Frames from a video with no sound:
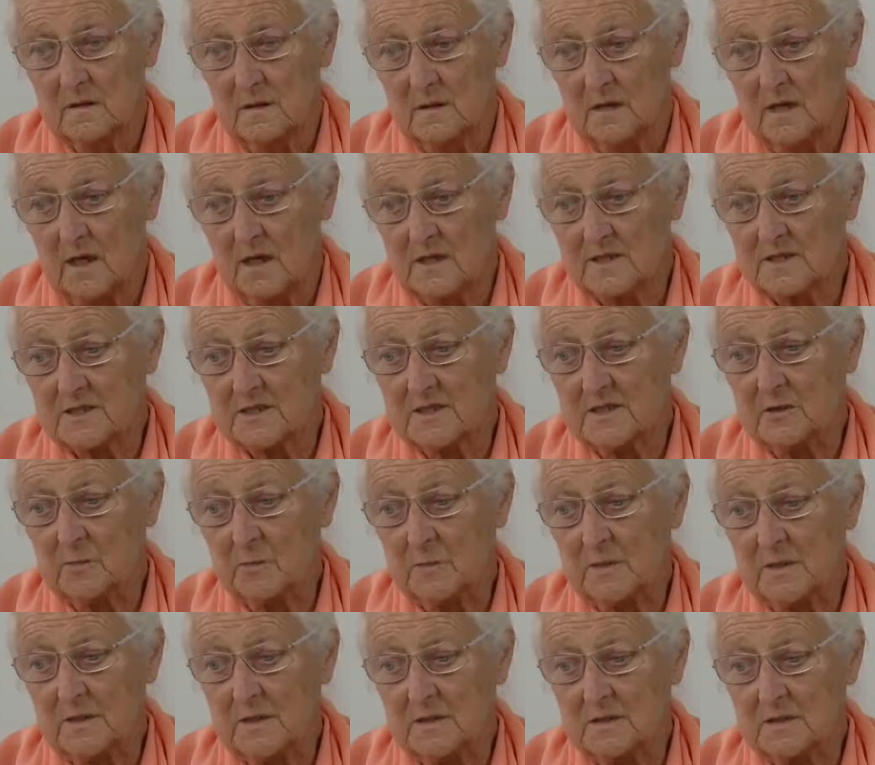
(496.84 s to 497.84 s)

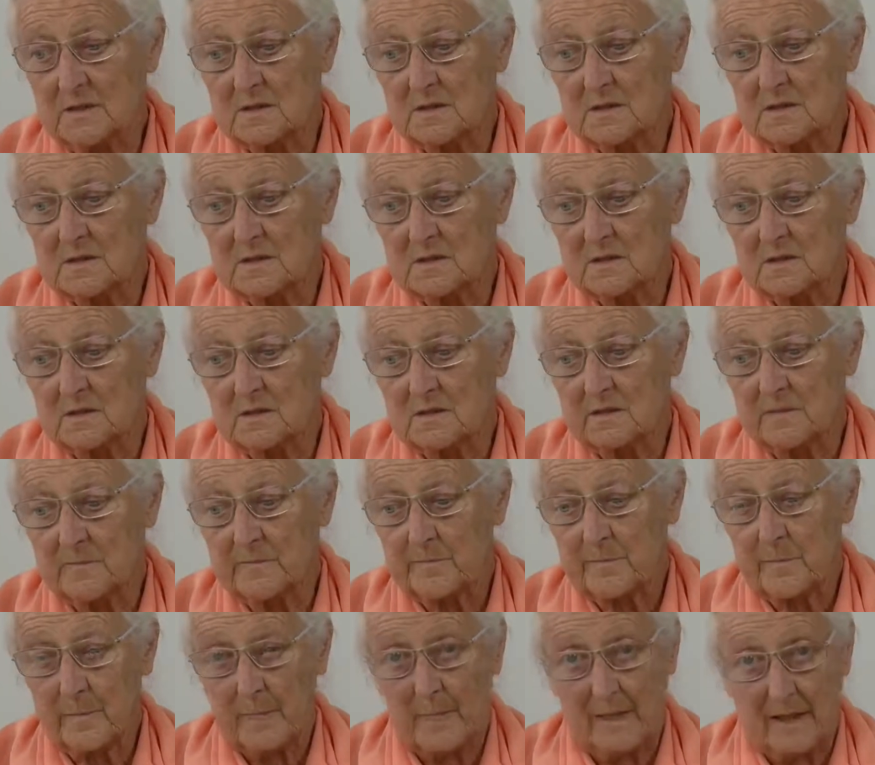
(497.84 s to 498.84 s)
Lasting peace?
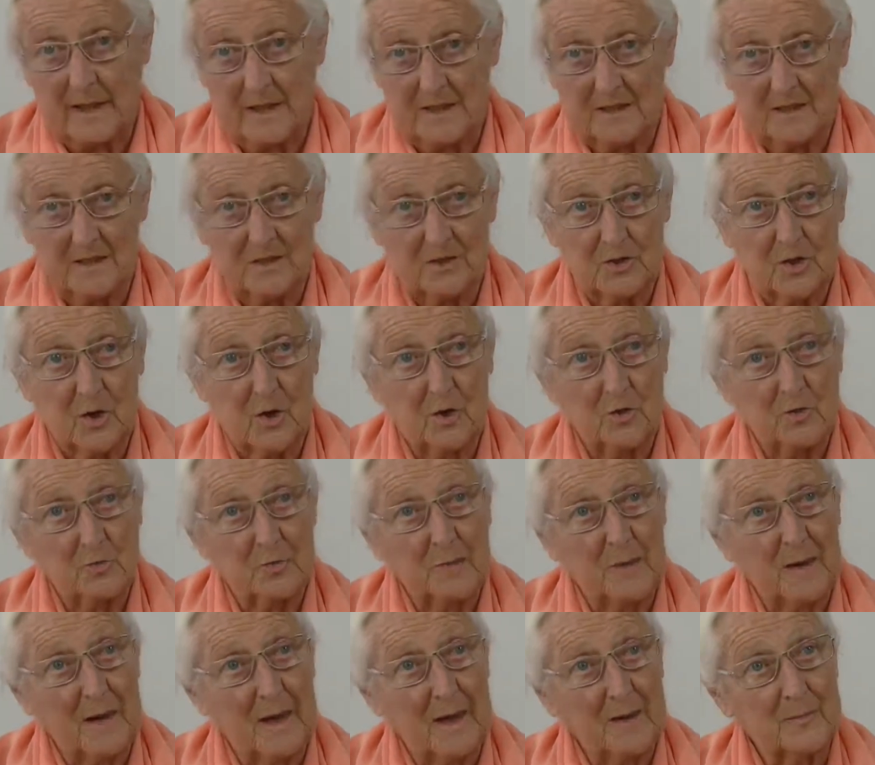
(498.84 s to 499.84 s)
Is it
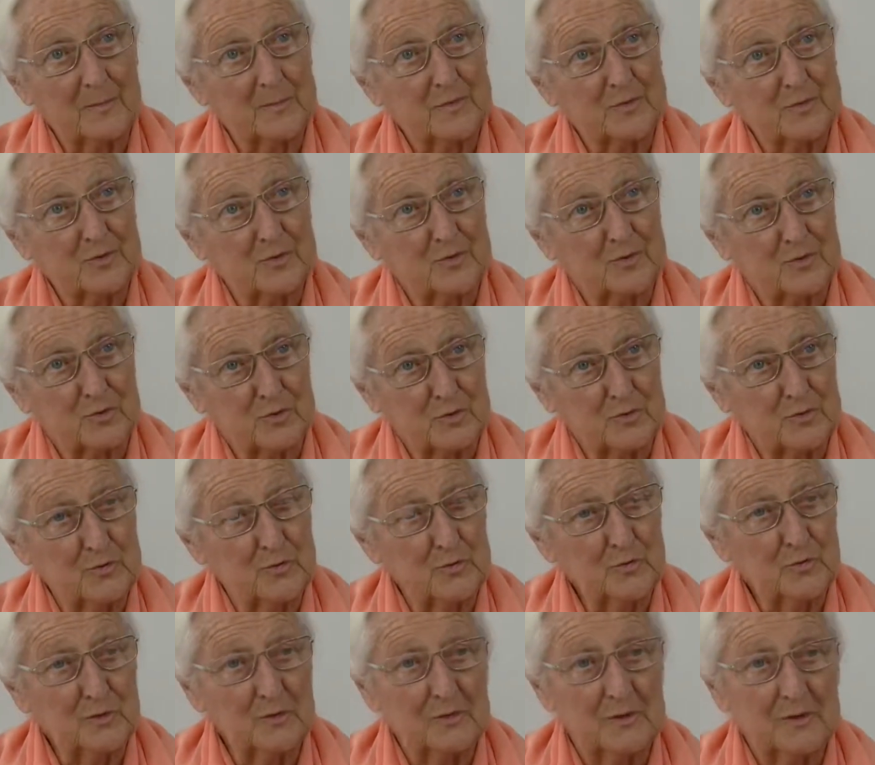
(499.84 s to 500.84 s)
not perhaps
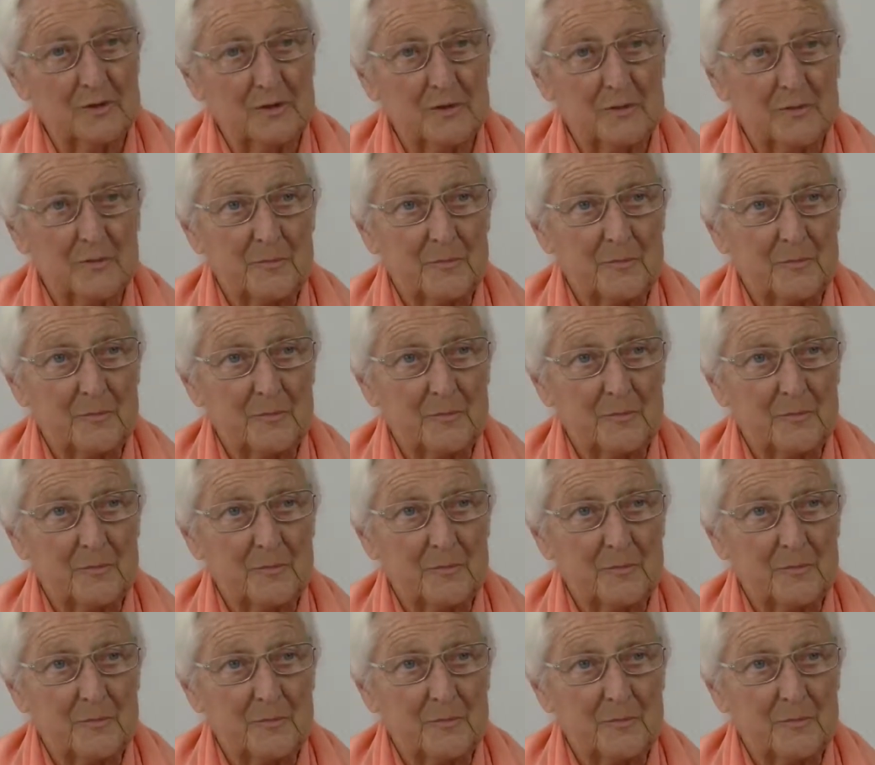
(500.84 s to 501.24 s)
true,